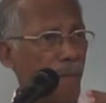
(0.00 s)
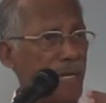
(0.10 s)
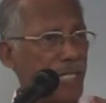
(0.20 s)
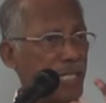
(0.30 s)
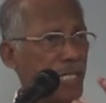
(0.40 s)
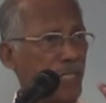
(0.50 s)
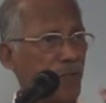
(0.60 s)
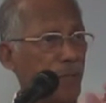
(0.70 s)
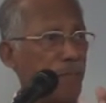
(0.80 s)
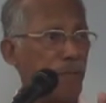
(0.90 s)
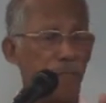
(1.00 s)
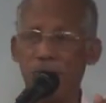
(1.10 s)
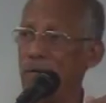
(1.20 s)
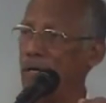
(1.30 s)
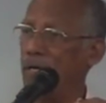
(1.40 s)
messages to the
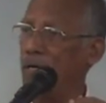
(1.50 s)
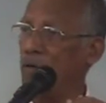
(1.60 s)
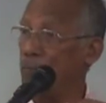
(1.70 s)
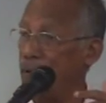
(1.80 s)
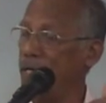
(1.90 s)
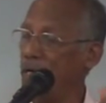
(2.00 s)
people whom I